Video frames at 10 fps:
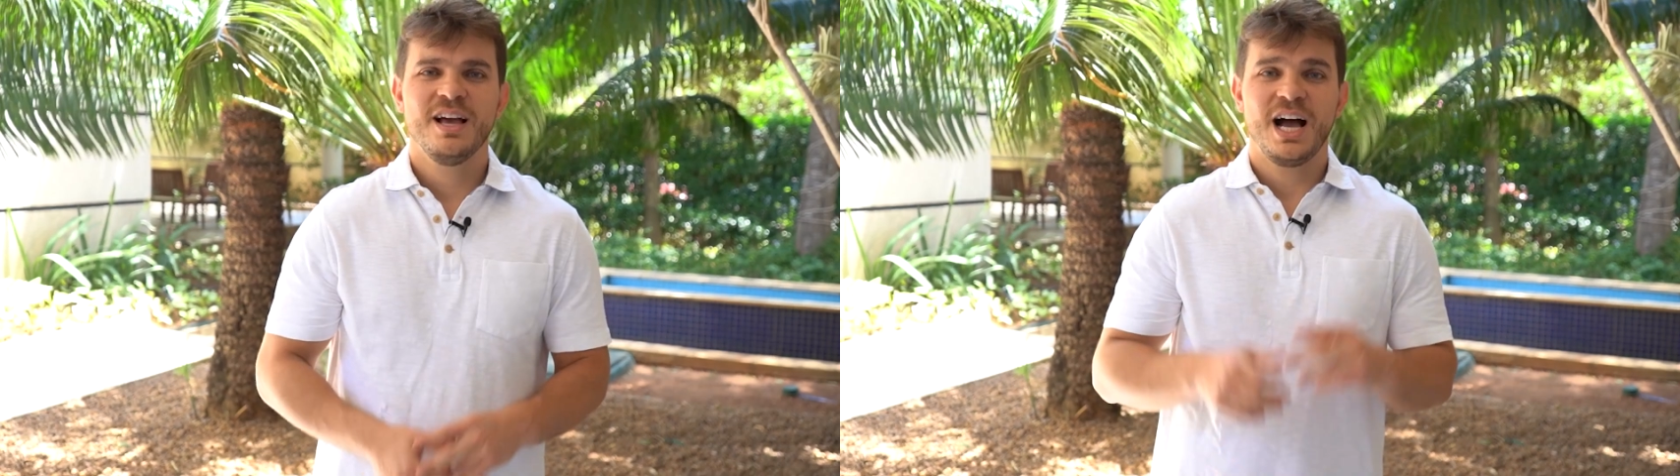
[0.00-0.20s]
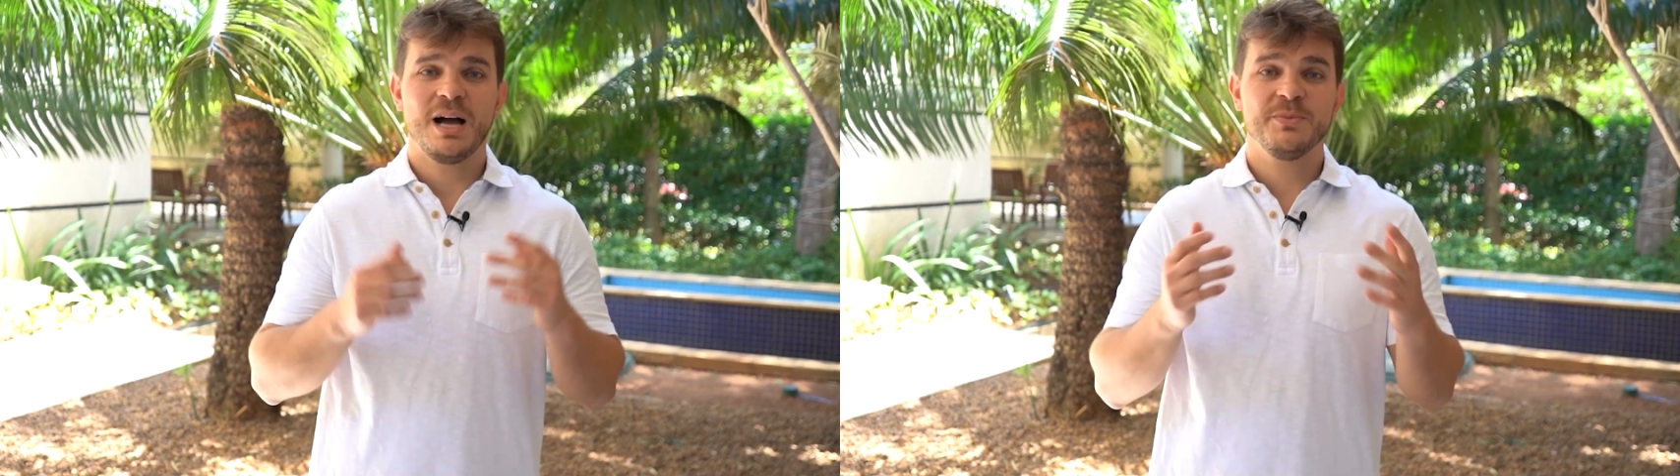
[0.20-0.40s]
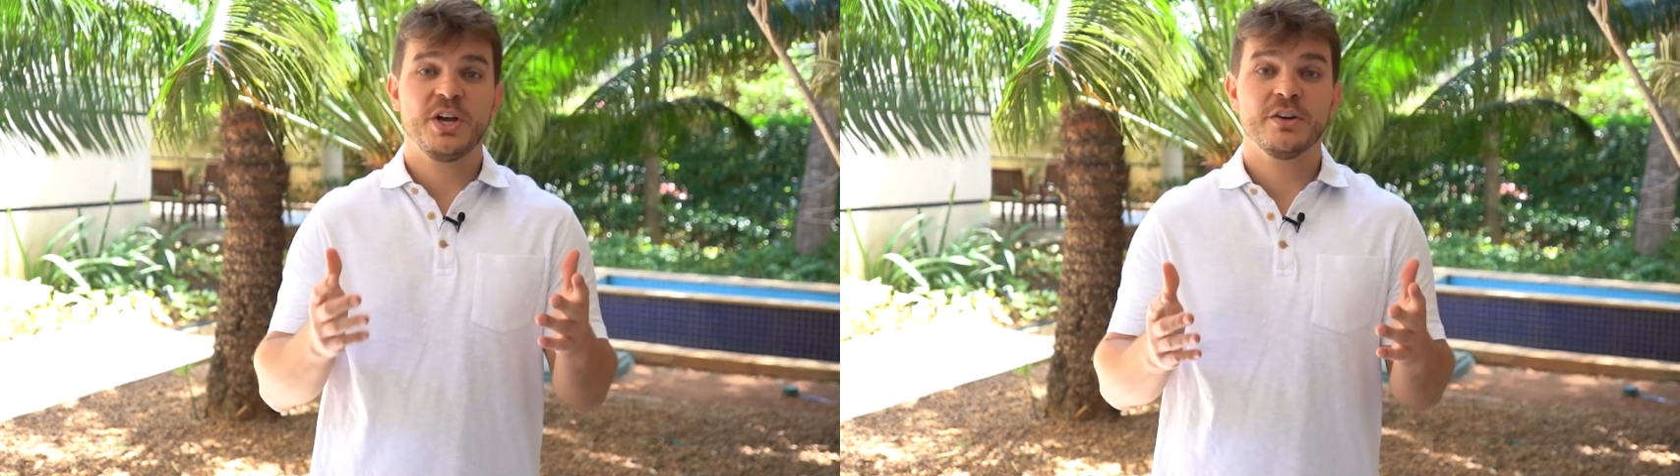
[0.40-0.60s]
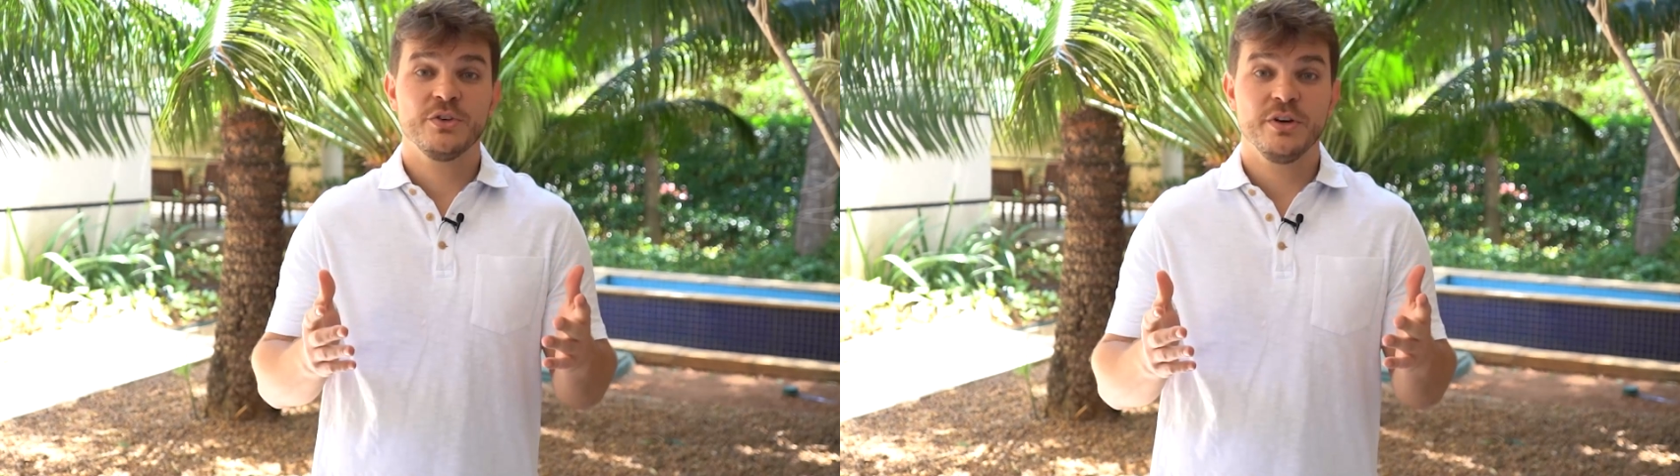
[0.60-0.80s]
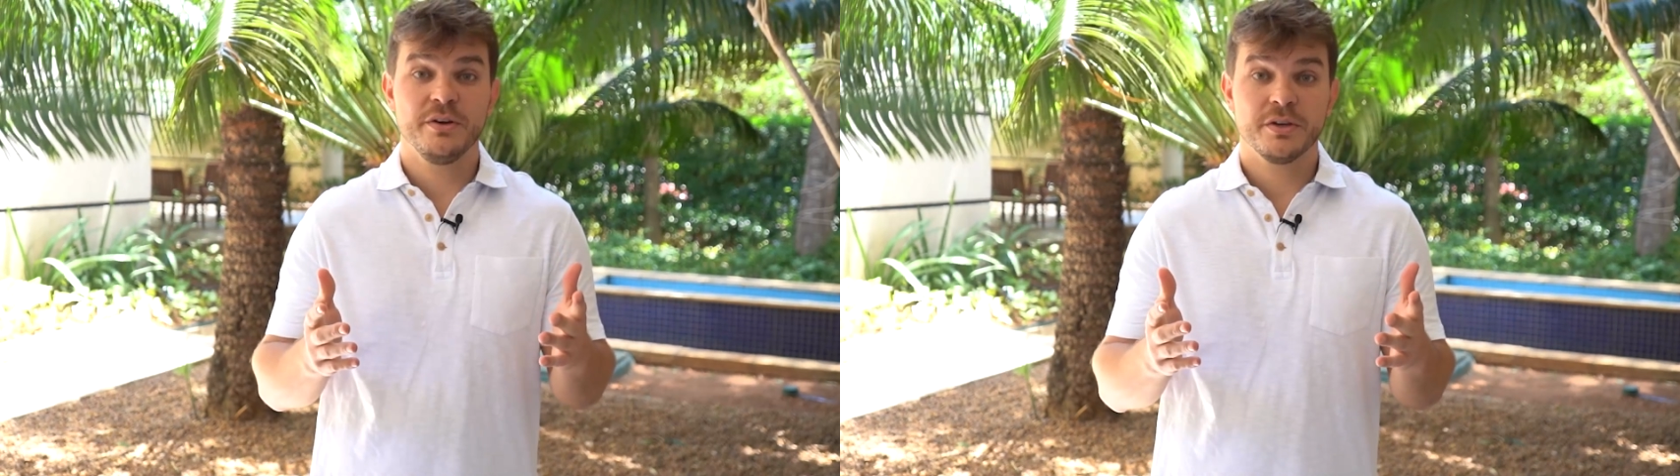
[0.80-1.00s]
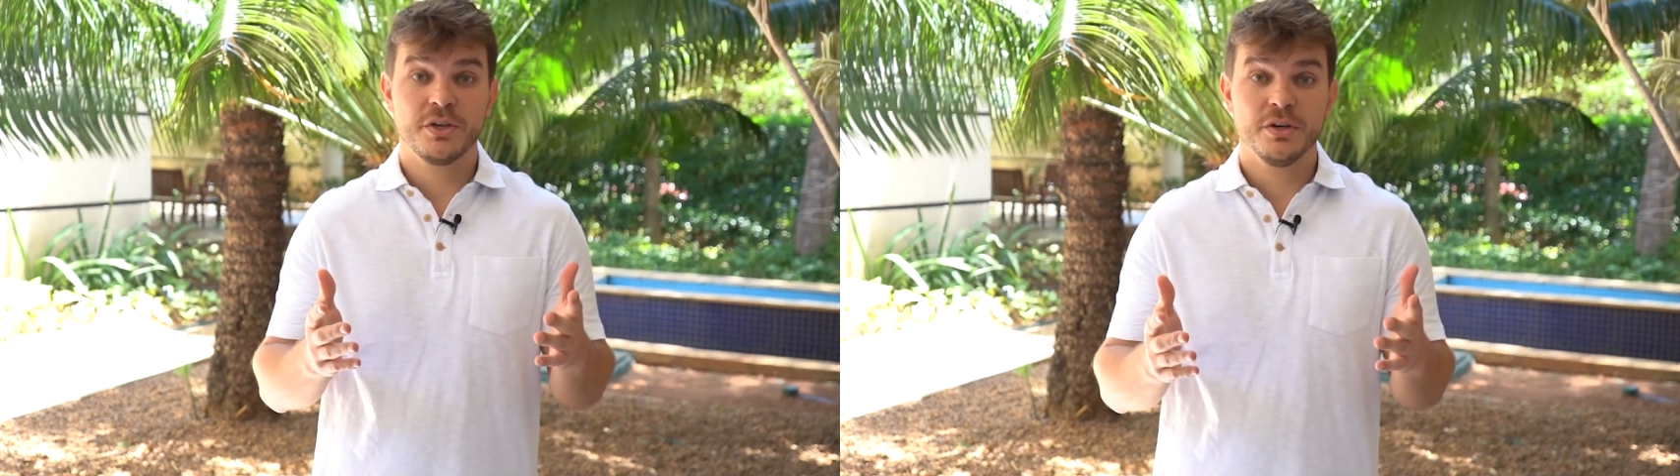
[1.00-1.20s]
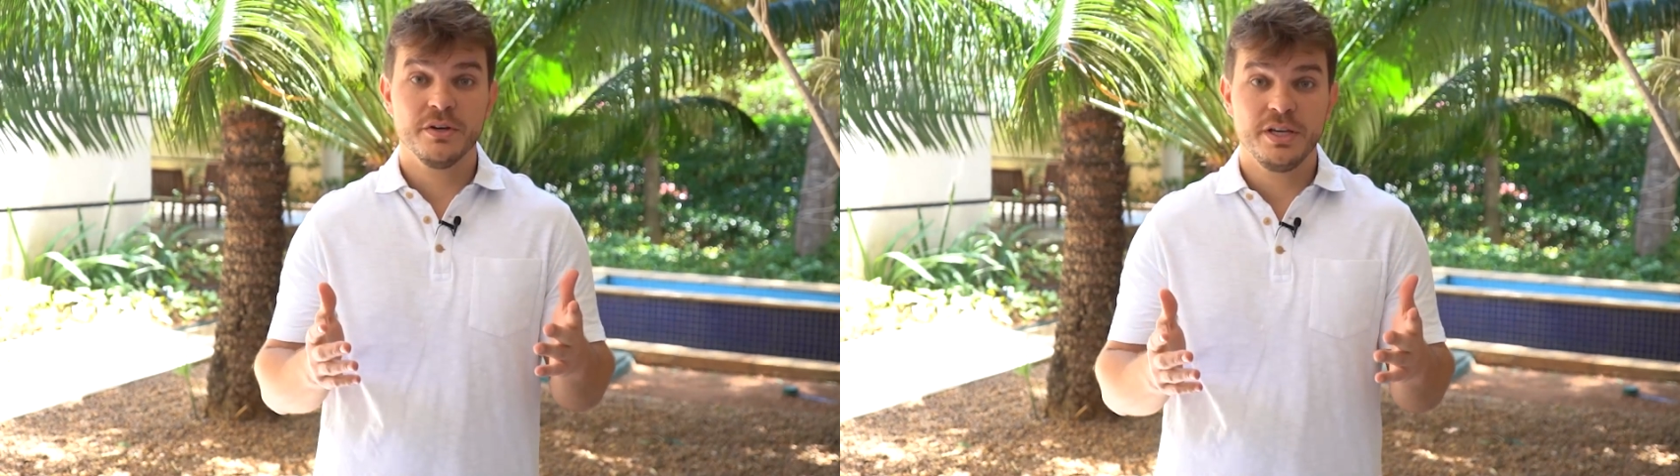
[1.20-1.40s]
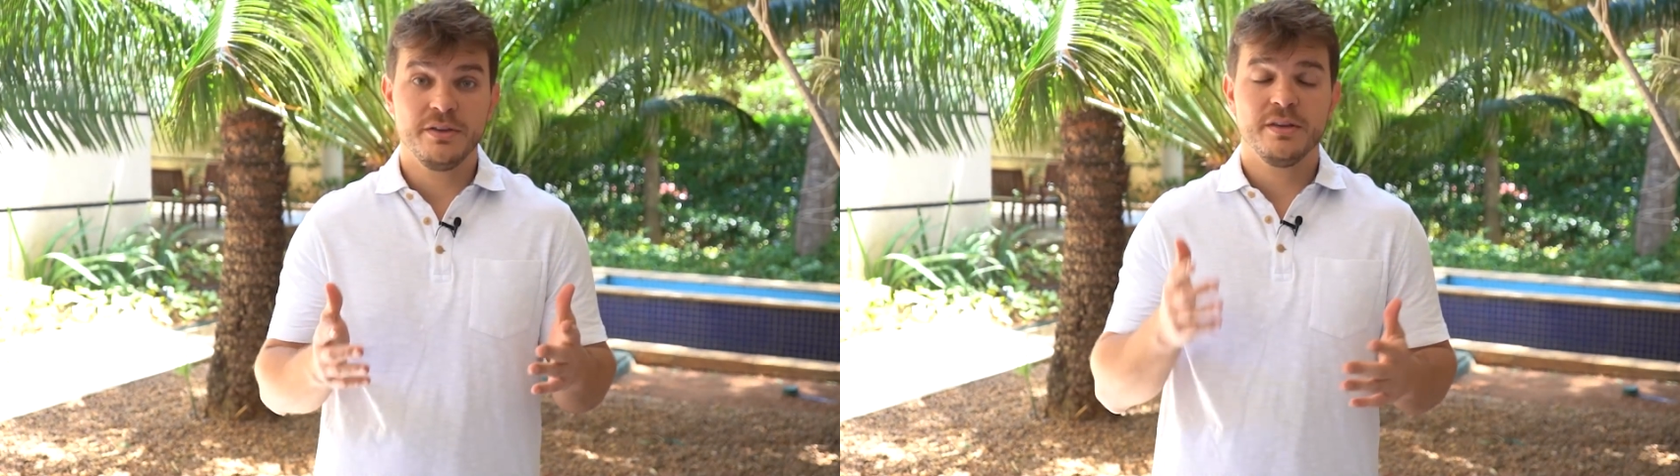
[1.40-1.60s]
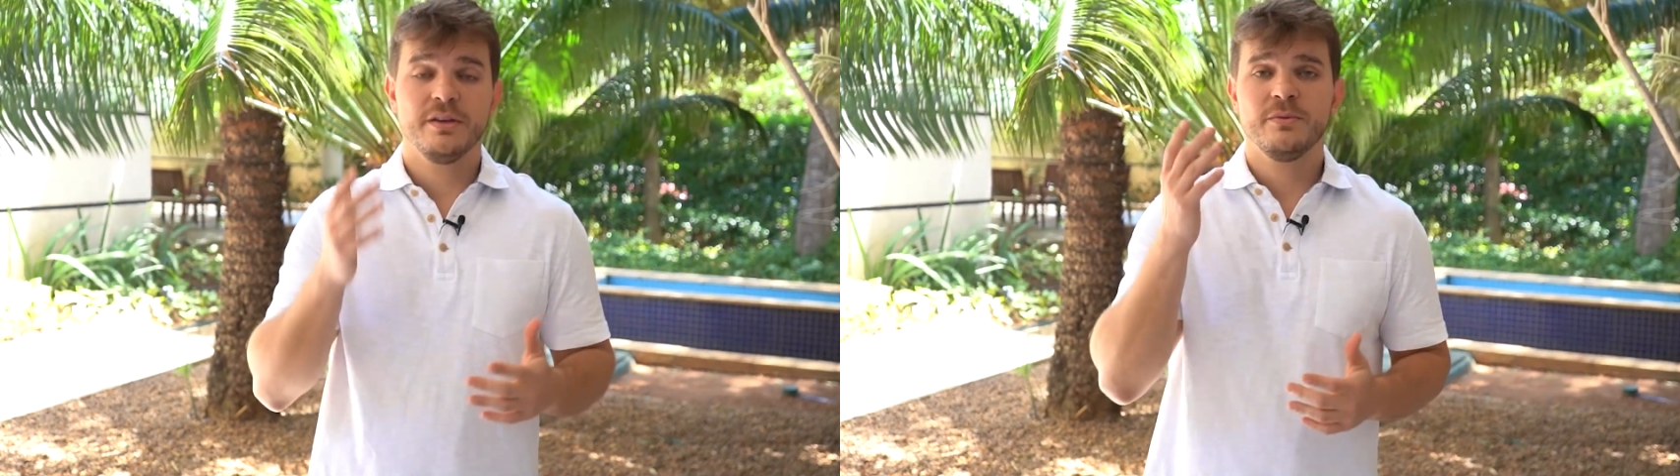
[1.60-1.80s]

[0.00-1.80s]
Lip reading: I'm Dr. Eric Curi.